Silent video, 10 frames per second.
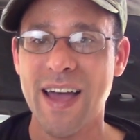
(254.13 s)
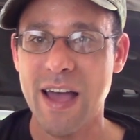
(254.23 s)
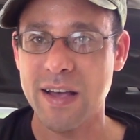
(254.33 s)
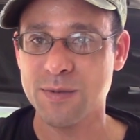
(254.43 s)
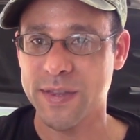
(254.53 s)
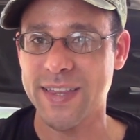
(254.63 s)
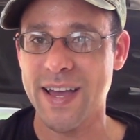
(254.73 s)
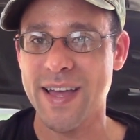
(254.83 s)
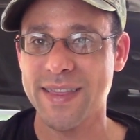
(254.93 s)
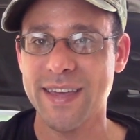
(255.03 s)
As with
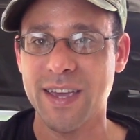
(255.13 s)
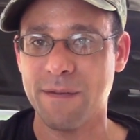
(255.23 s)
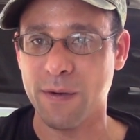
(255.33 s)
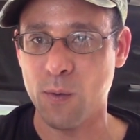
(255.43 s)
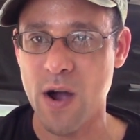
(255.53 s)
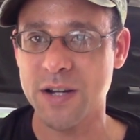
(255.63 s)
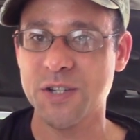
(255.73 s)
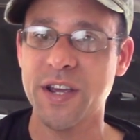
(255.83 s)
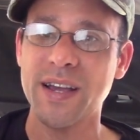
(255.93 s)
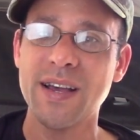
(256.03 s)
that, thank you for
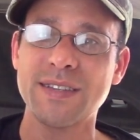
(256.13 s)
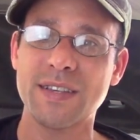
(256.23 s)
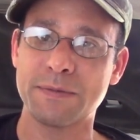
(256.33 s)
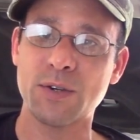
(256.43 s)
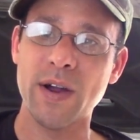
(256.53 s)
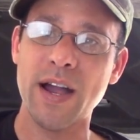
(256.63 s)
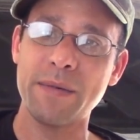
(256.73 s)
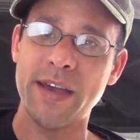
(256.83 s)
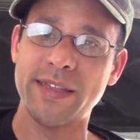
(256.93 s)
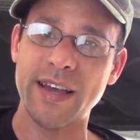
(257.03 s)
watching.
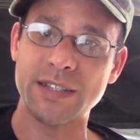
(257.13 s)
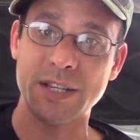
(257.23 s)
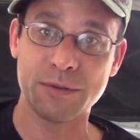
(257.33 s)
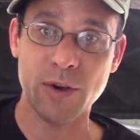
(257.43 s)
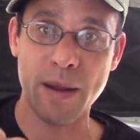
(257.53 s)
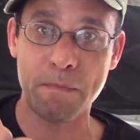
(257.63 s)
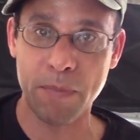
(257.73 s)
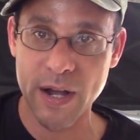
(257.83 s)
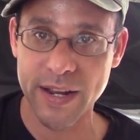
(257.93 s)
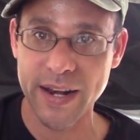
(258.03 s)
Subscribe, hit that subscribe
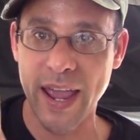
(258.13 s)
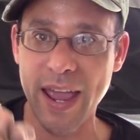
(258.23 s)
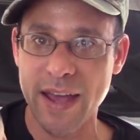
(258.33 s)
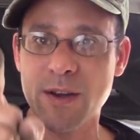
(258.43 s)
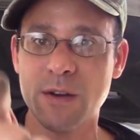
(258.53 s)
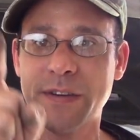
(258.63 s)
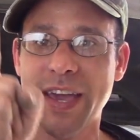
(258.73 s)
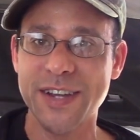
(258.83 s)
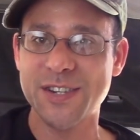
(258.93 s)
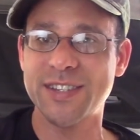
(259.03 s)
button and
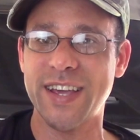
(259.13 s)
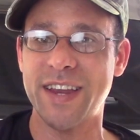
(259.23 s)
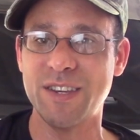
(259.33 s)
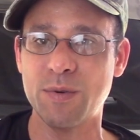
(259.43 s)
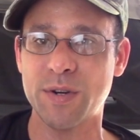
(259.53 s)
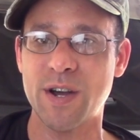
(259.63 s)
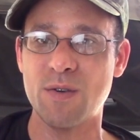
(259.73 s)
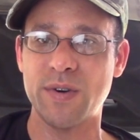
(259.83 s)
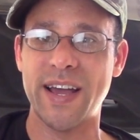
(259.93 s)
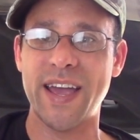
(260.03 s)
notifications, and you will
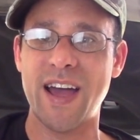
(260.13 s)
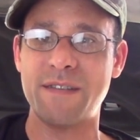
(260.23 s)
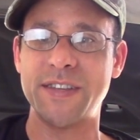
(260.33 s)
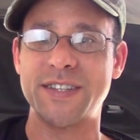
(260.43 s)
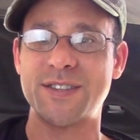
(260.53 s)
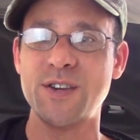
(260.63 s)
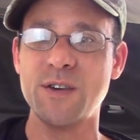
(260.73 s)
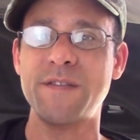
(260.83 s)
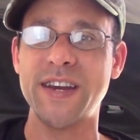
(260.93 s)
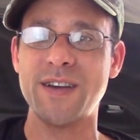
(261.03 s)
know when I have this
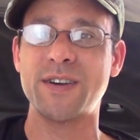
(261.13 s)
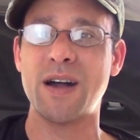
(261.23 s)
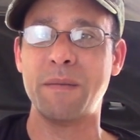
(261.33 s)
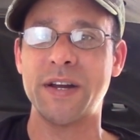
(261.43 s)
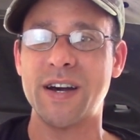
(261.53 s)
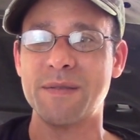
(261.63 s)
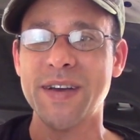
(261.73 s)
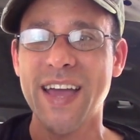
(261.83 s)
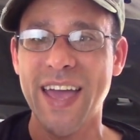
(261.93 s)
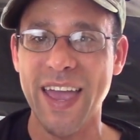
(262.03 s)
new video coming
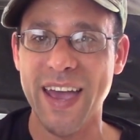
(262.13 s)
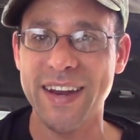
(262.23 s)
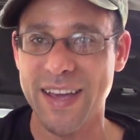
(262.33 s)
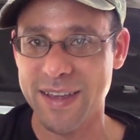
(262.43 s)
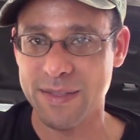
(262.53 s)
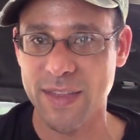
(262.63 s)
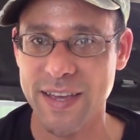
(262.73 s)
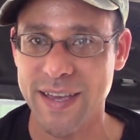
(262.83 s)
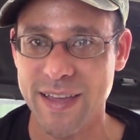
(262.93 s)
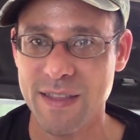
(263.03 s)
up and
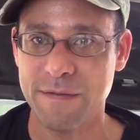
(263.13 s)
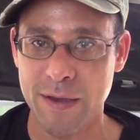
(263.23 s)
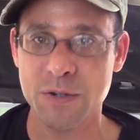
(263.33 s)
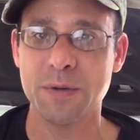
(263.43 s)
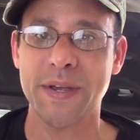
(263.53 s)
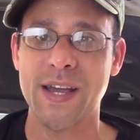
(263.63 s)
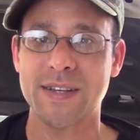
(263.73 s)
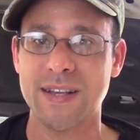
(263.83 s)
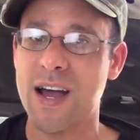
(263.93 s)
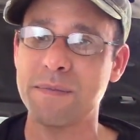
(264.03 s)
anything in the future,
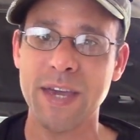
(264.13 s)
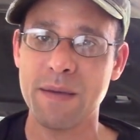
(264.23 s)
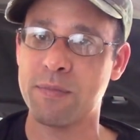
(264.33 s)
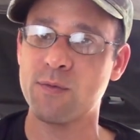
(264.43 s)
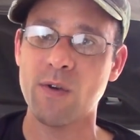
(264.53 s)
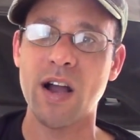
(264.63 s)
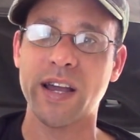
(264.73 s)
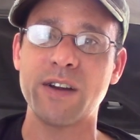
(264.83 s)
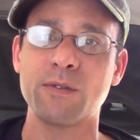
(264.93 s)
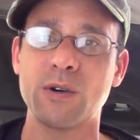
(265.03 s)
because I'm keeping
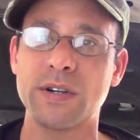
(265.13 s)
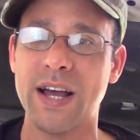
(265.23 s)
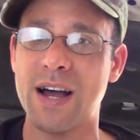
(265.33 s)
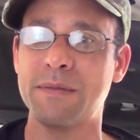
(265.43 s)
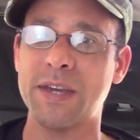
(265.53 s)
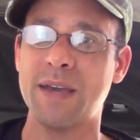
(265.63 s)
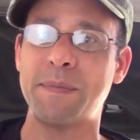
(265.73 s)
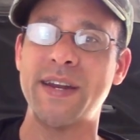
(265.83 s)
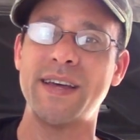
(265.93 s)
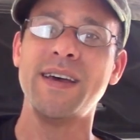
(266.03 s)
rocking and rolling. I'm
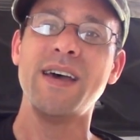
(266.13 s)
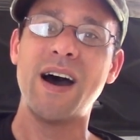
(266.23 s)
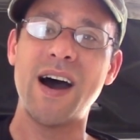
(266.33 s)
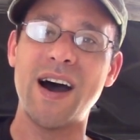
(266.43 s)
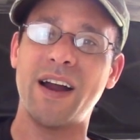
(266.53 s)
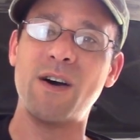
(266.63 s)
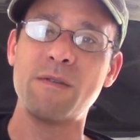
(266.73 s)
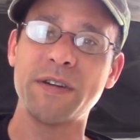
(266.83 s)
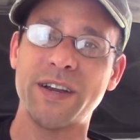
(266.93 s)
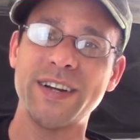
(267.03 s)
keeping it hot
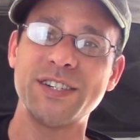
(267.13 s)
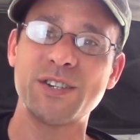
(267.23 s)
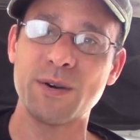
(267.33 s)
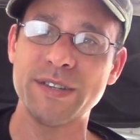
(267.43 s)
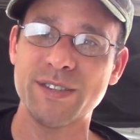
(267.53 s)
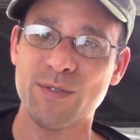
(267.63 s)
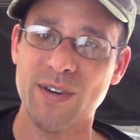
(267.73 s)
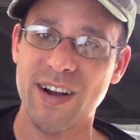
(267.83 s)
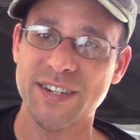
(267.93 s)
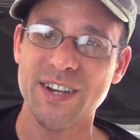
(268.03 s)
over here in Joey's
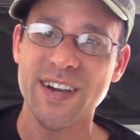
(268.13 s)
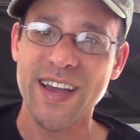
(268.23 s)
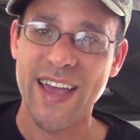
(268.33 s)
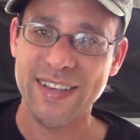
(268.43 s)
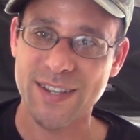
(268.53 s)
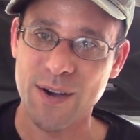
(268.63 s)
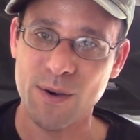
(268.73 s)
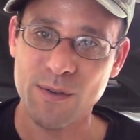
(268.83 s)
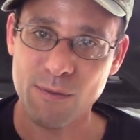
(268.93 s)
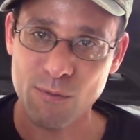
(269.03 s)
Garage.
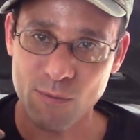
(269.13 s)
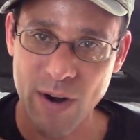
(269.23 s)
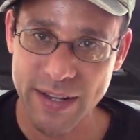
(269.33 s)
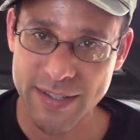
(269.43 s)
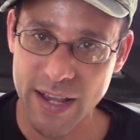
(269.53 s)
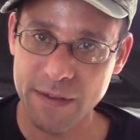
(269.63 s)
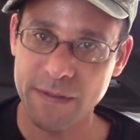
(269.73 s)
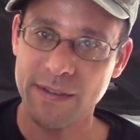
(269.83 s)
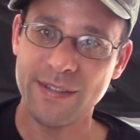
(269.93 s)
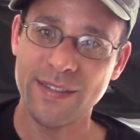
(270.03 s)
So ride safe,